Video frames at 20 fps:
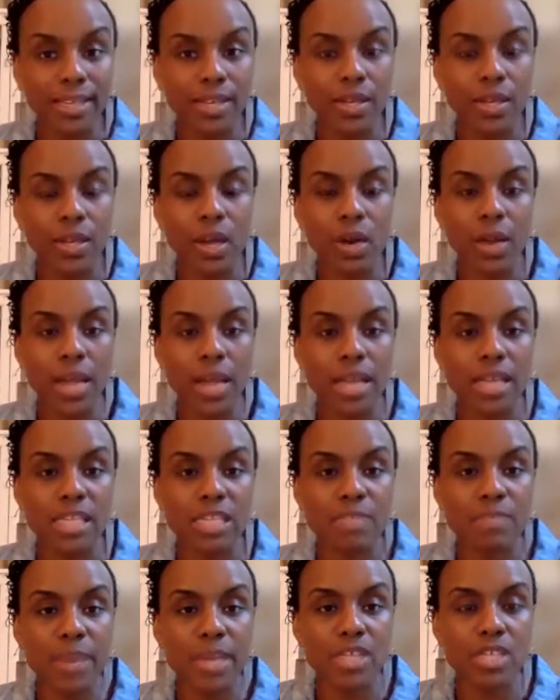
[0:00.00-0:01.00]
and
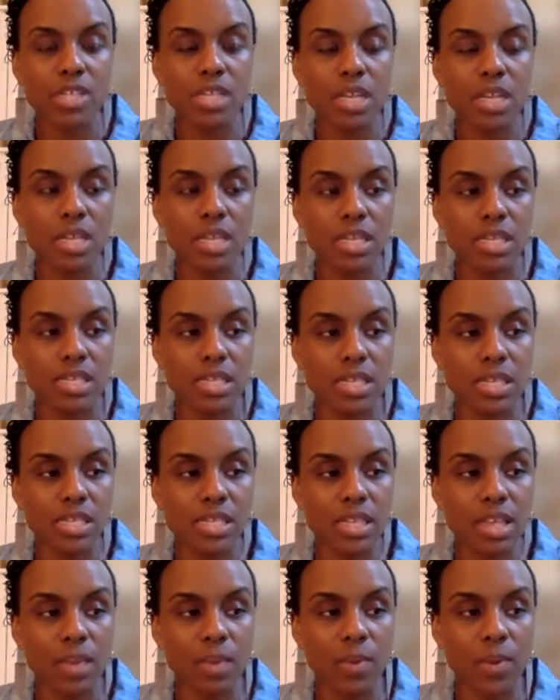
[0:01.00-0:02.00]
especially in the season
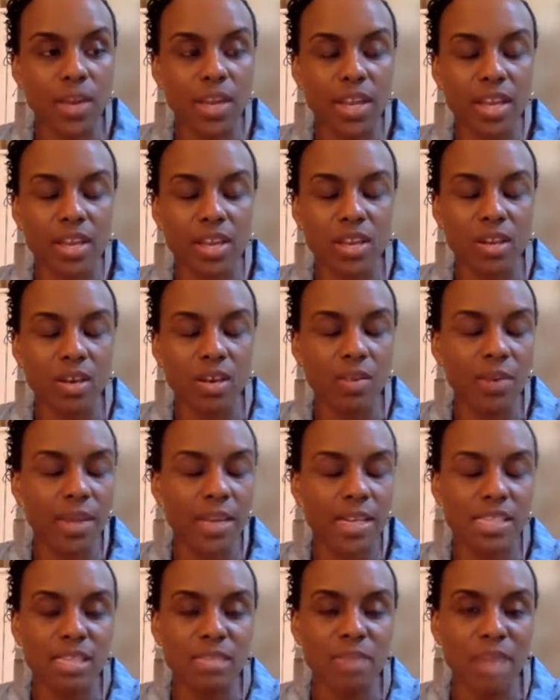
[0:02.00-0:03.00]
that we're in,
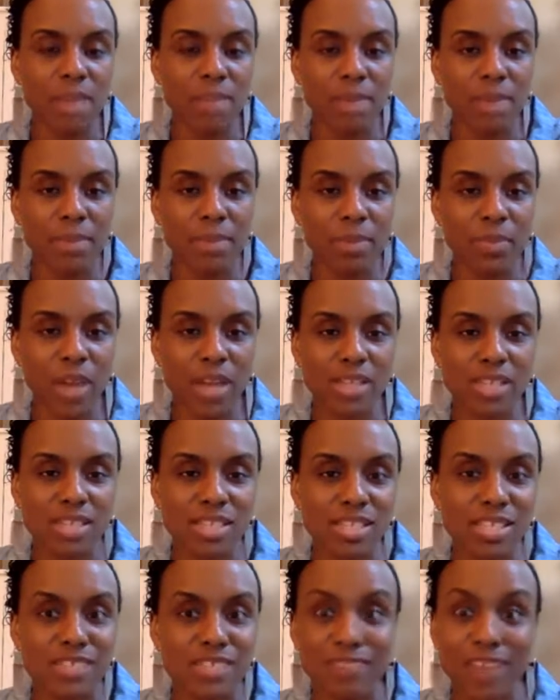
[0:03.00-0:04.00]
granted, somebody might be watching
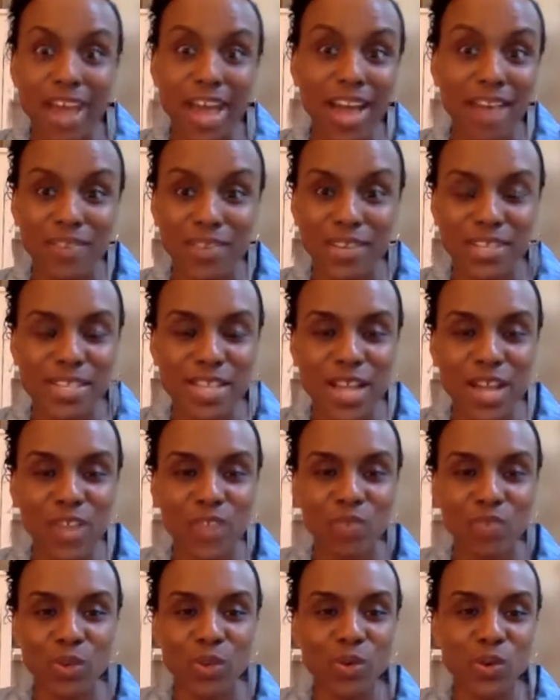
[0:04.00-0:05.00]
this 5 years down
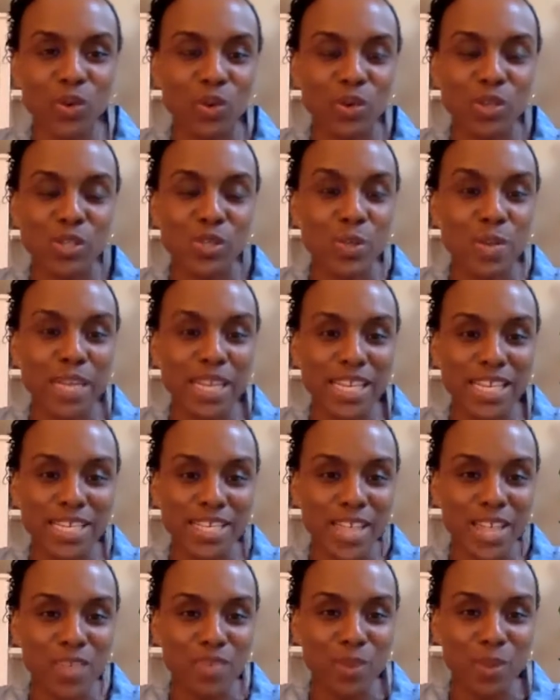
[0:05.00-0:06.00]
the road or 20 years
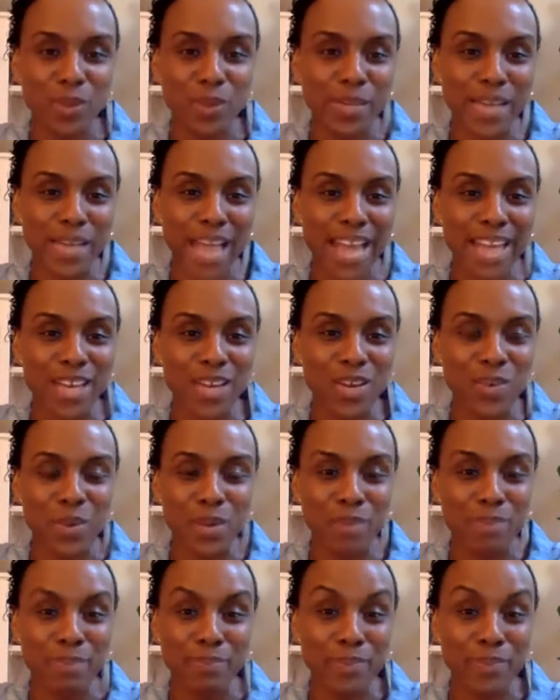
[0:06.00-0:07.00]
down the road and not know
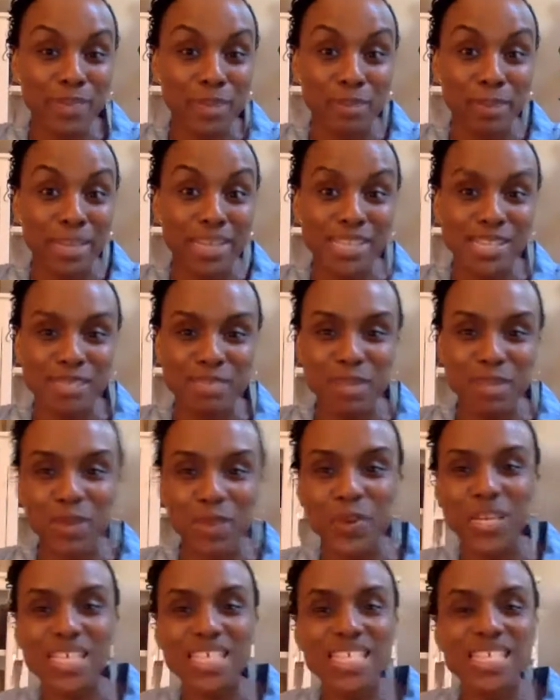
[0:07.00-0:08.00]
what the pandemic
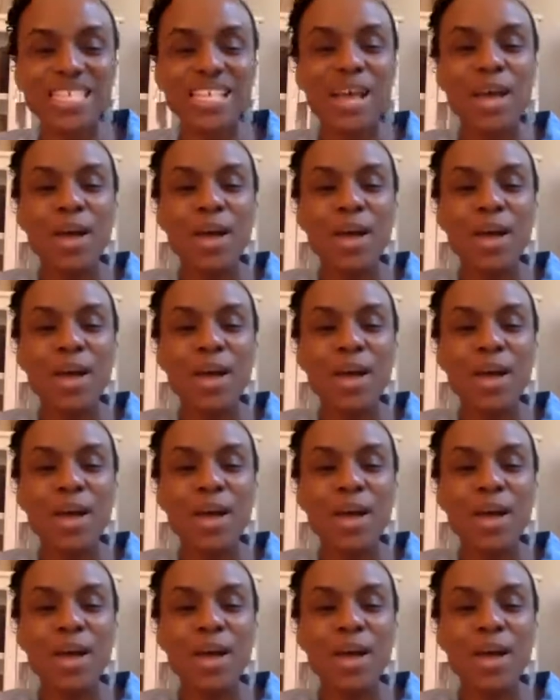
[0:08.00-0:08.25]
was.